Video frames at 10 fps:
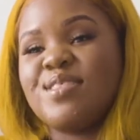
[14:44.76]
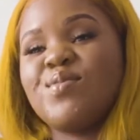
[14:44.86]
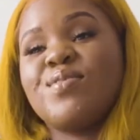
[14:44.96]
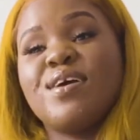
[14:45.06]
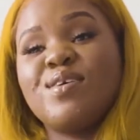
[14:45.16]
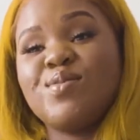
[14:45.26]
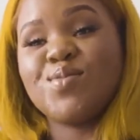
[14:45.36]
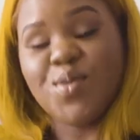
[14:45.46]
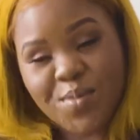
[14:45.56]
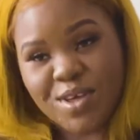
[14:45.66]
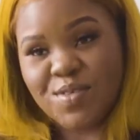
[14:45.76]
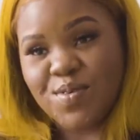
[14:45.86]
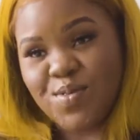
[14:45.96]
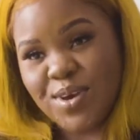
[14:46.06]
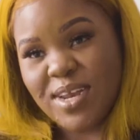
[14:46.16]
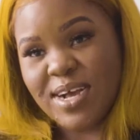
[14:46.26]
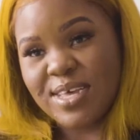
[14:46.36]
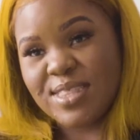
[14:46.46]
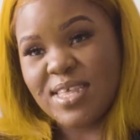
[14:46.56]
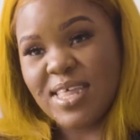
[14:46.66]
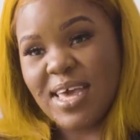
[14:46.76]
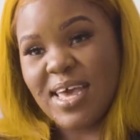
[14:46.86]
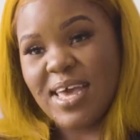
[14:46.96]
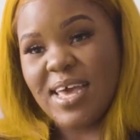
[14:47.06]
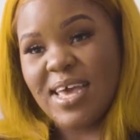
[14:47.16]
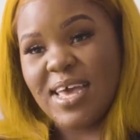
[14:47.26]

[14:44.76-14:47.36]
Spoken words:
So thank you so much for joining us today.